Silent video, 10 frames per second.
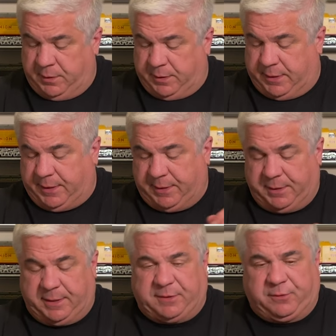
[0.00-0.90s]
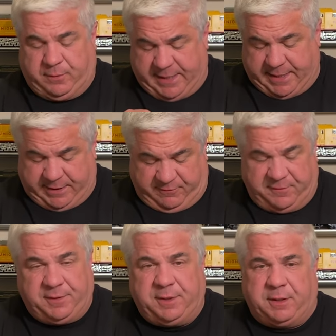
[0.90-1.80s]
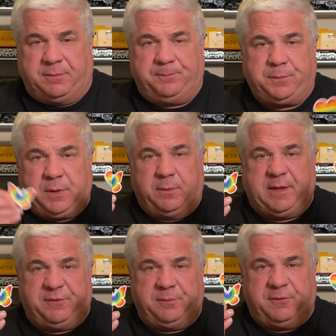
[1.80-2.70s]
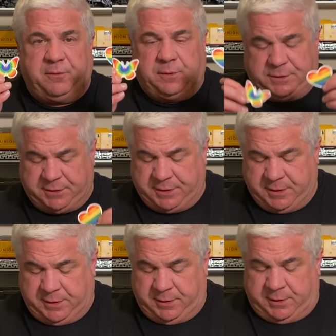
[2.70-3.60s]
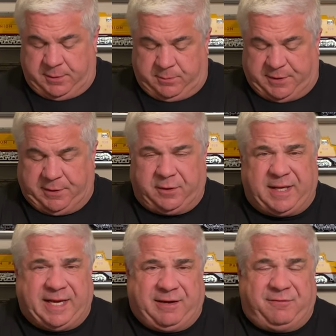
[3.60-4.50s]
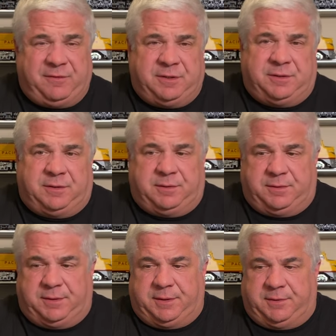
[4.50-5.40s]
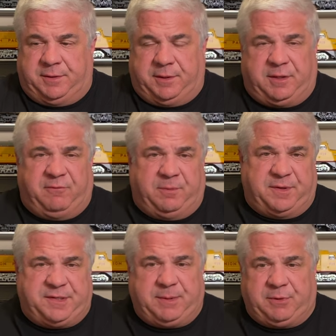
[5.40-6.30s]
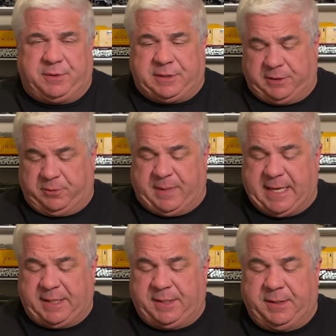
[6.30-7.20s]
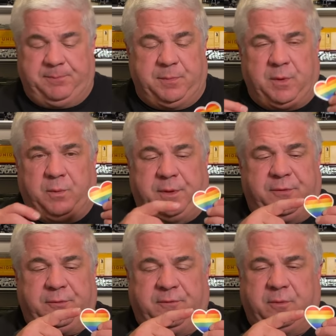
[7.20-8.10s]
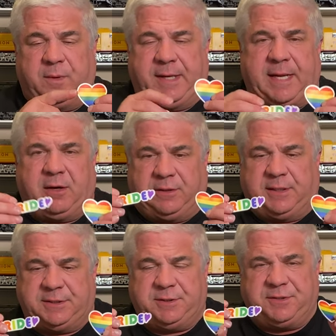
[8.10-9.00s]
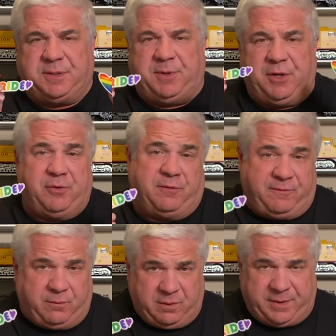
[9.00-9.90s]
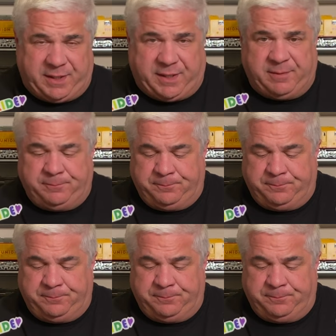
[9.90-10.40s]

And that's what we have here. We have some different ones, but they all have, uh, they come from the similar color palette with sort of a white outline. So there's going to be a uniformity,